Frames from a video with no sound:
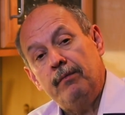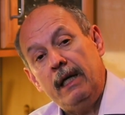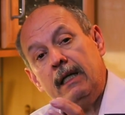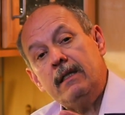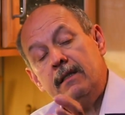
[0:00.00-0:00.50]

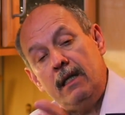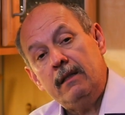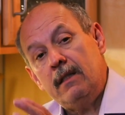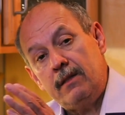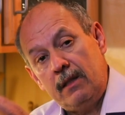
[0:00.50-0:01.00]
Make a
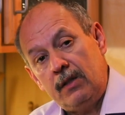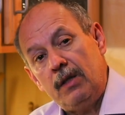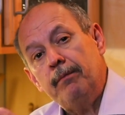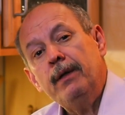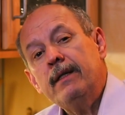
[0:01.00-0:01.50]
sentence in
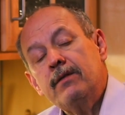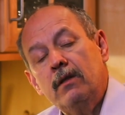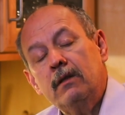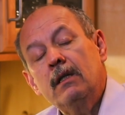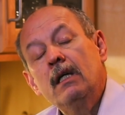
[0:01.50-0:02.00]
third
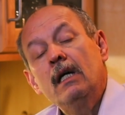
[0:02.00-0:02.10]
person,